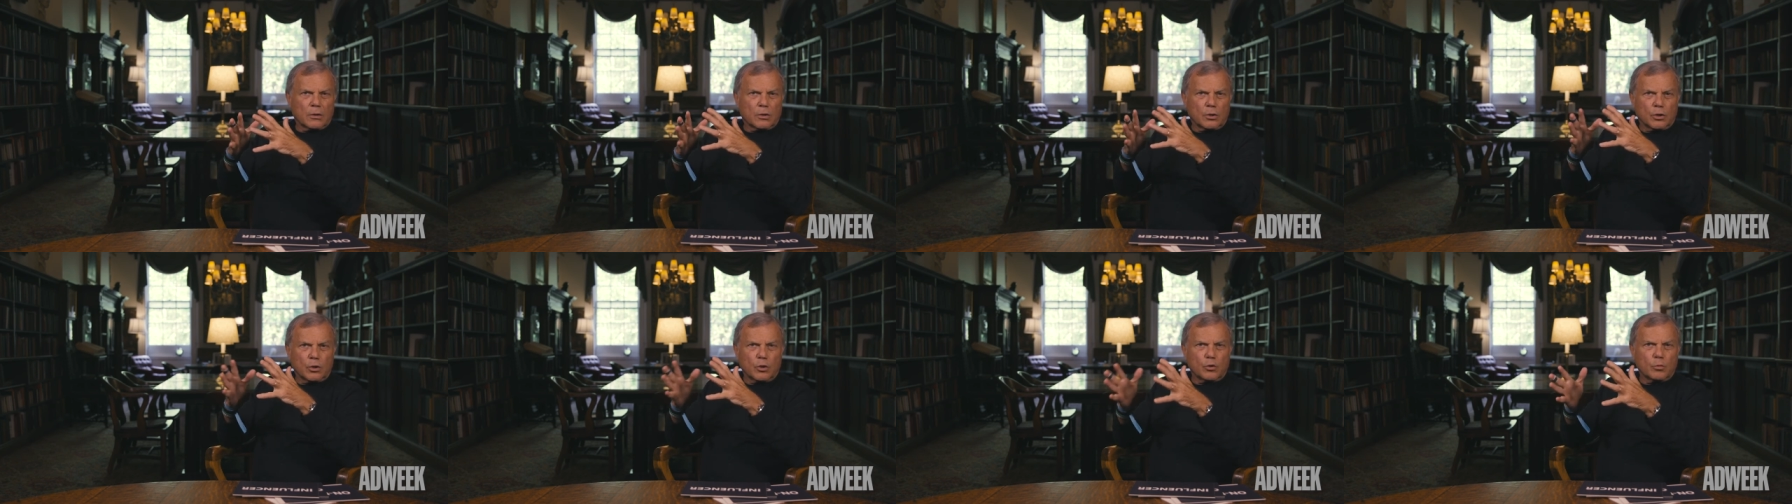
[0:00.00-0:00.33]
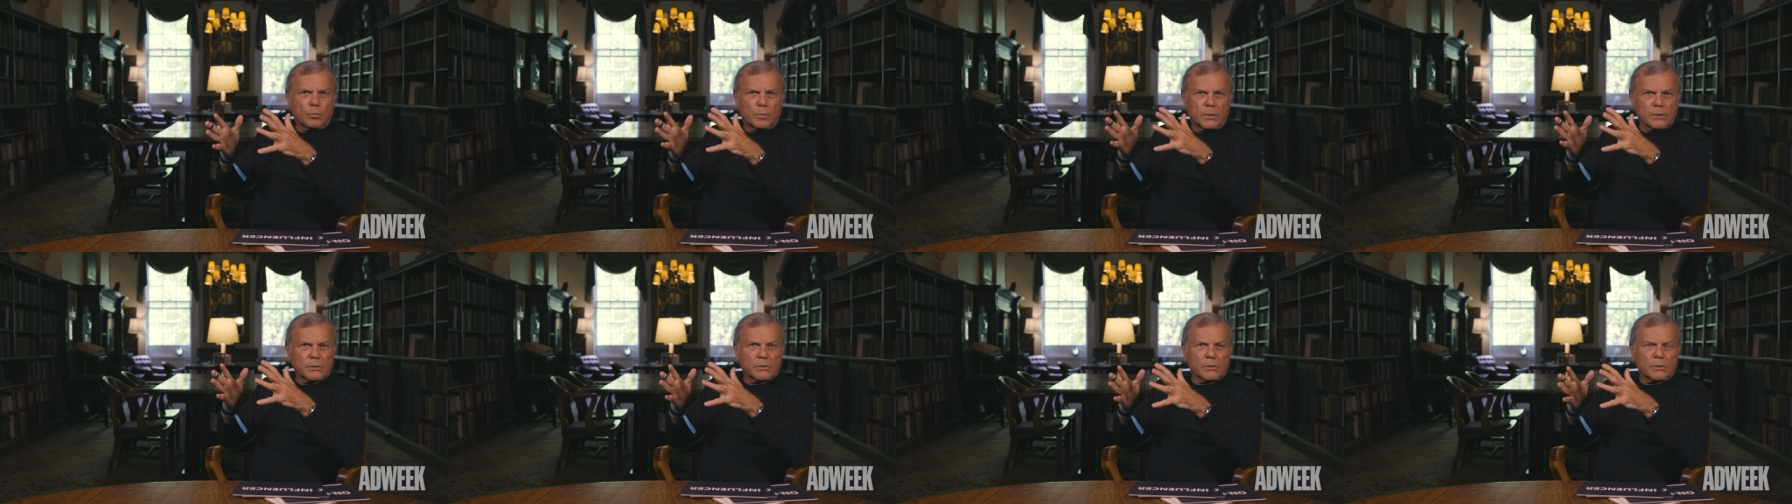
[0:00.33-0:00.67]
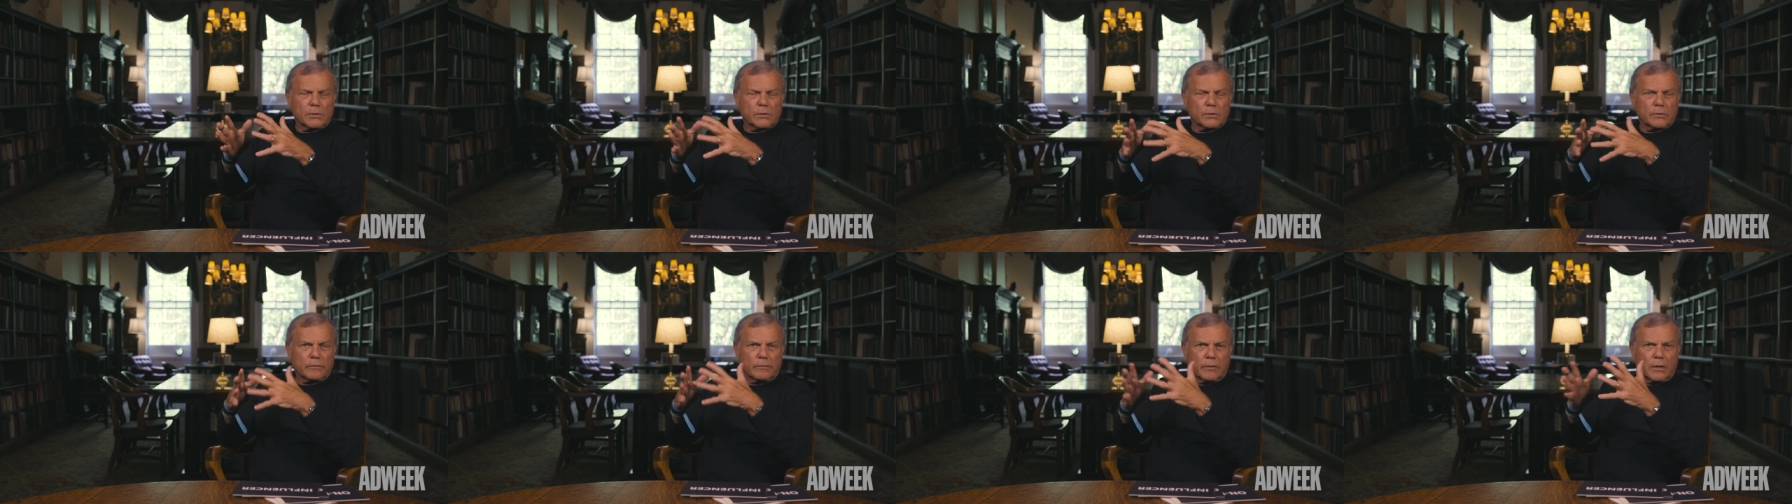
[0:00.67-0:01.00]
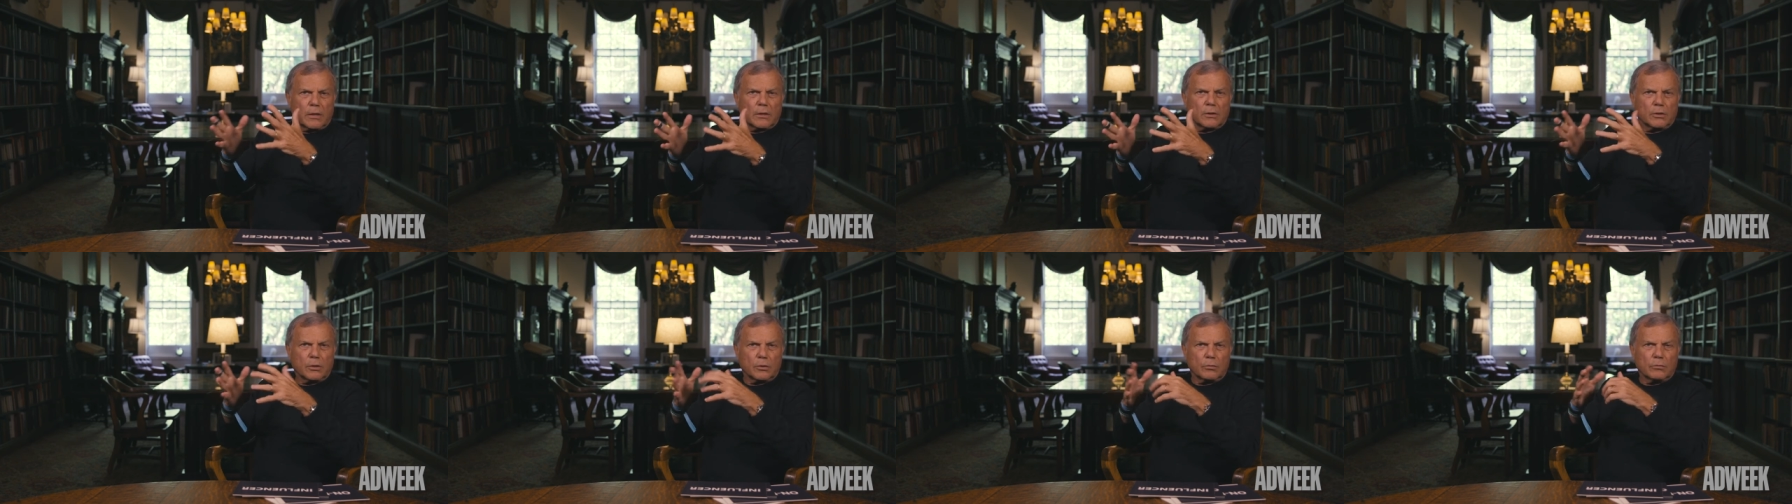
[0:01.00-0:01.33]
new business, of
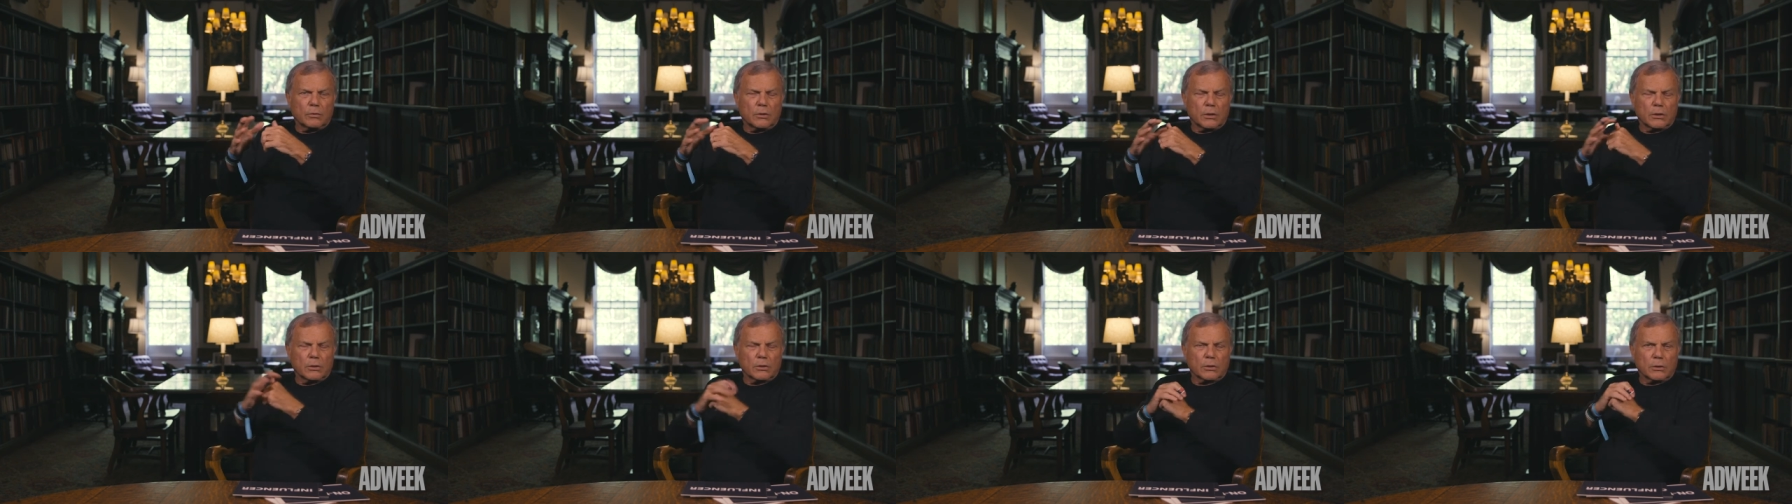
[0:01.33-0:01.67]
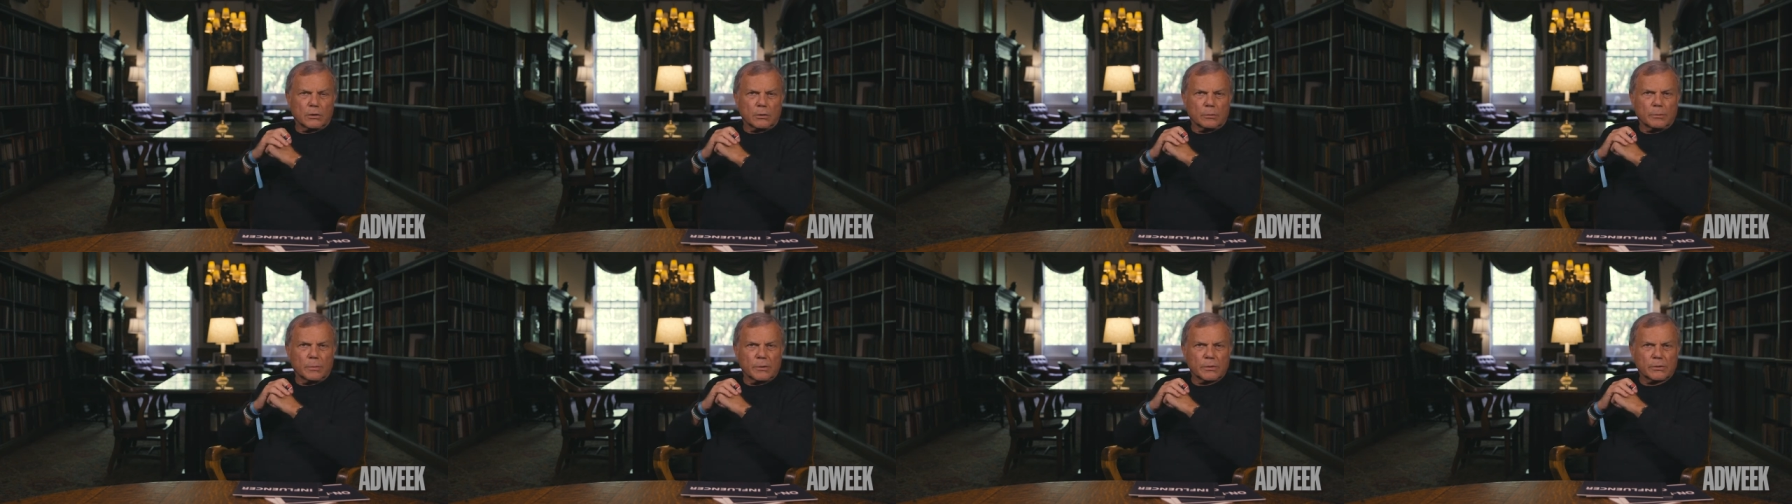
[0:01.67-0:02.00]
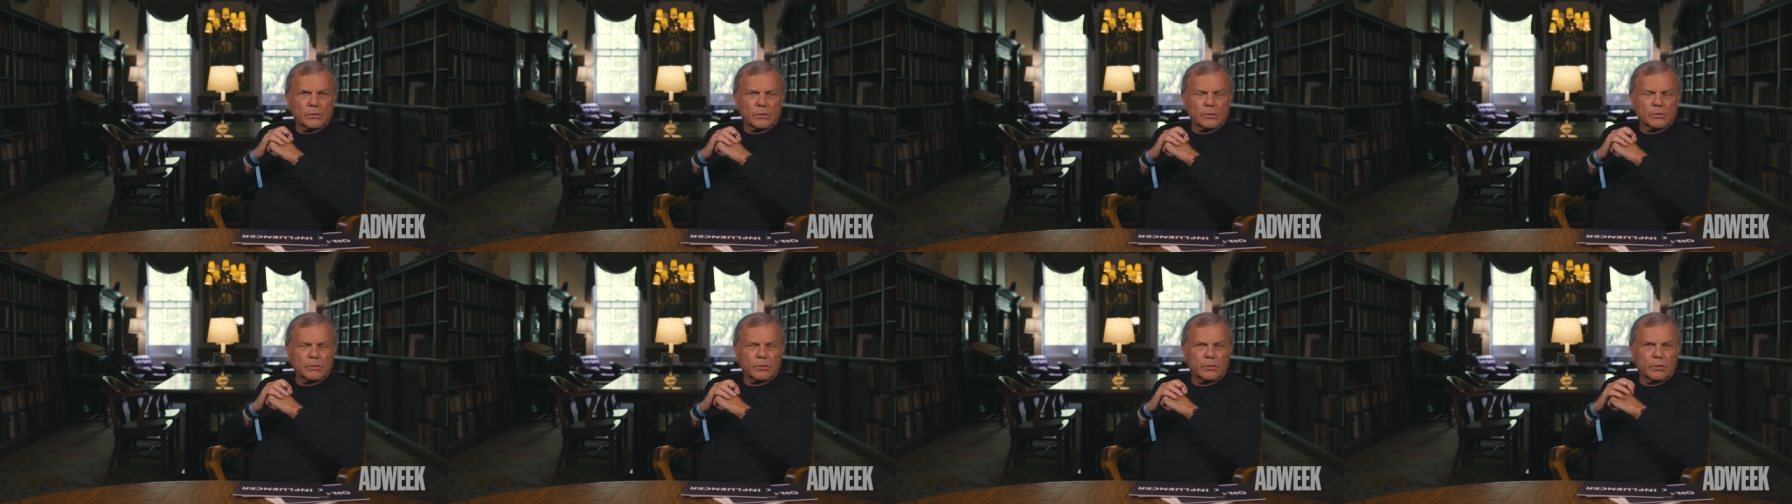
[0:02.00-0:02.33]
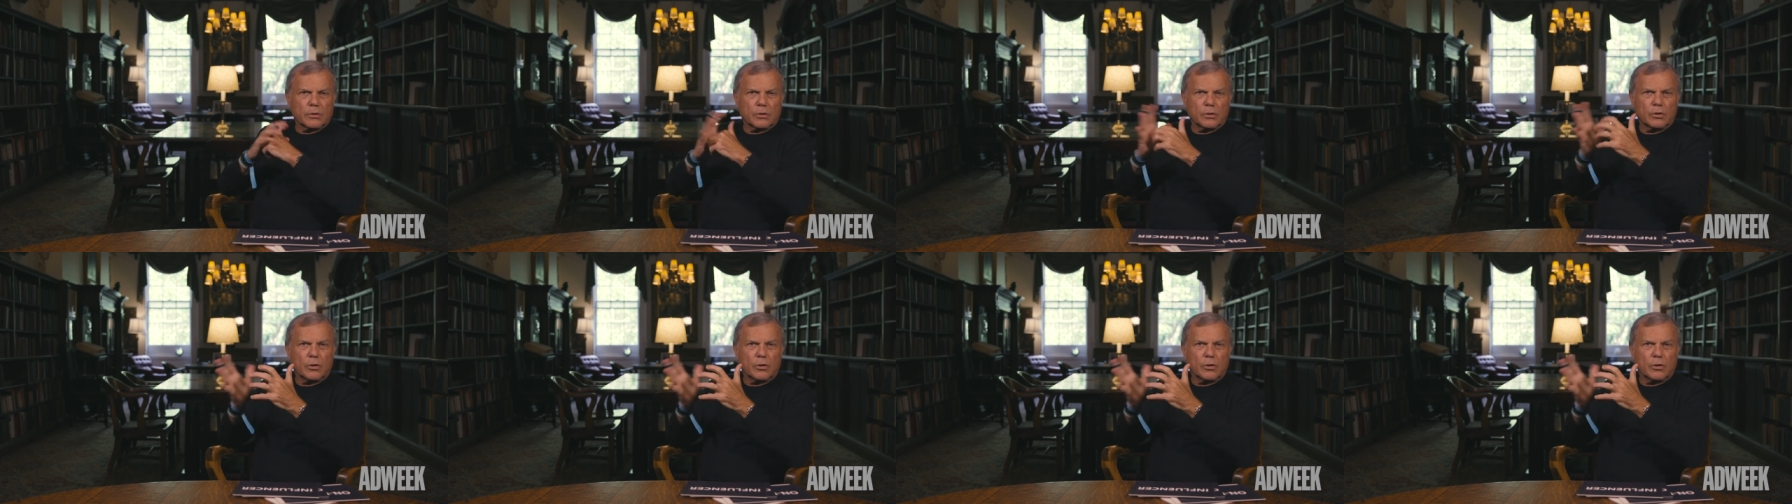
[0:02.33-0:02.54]
our new digital business and the